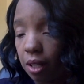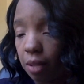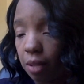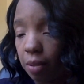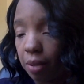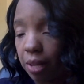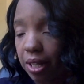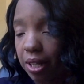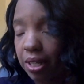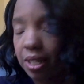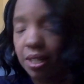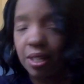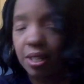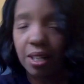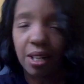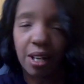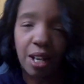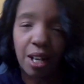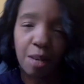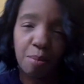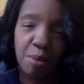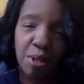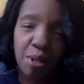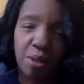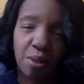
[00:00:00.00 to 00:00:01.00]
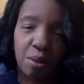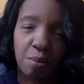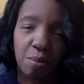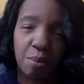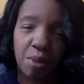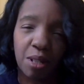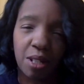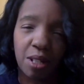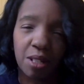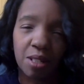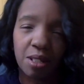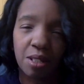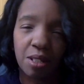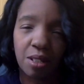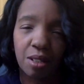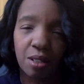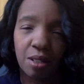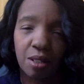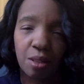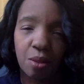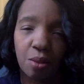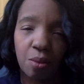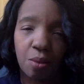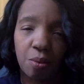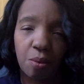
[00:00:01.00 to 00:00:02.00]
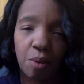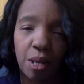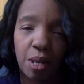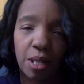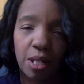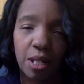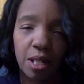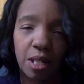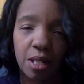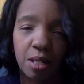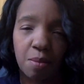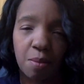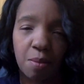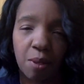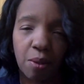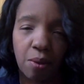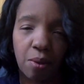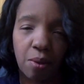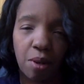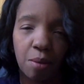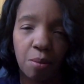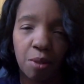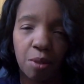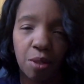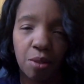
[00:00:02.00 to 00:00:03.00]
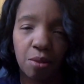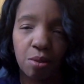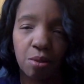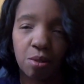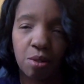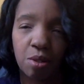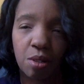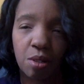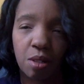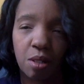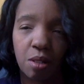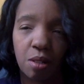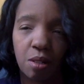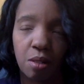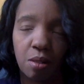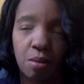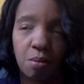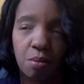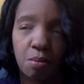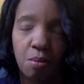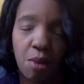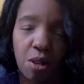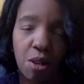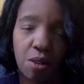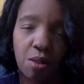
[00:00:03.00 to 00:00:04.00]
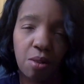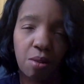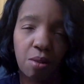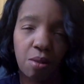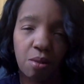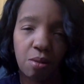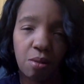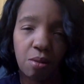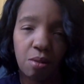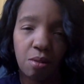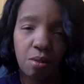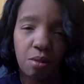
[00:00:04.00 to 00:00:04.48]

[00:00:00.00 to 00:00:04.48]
But I think that Iberian Peninsula, though, I think is my grandmother's mother.